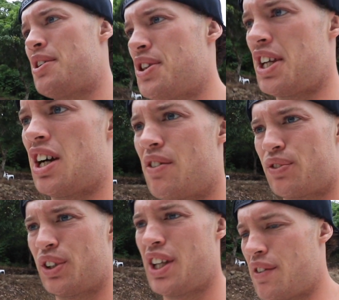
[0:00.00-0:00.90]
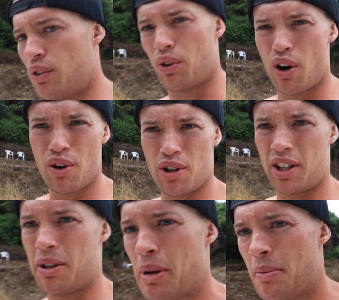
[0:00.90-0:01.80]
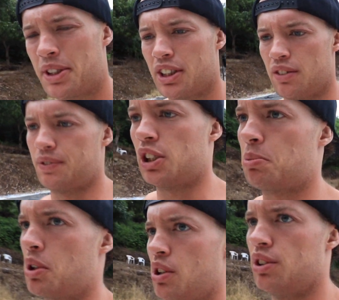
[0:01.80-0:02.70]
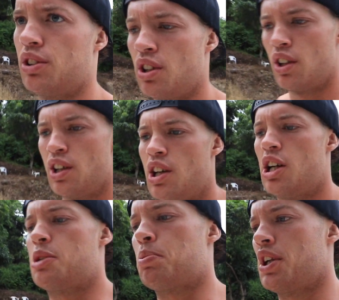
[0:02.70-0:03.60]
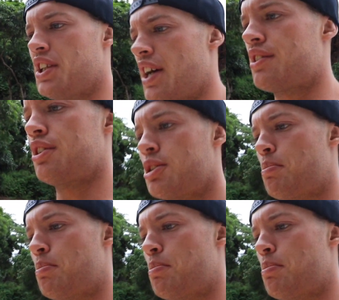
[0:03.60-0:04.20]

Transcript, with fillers: don't think I've really ever rode here by myself just because it's pretty dangerous,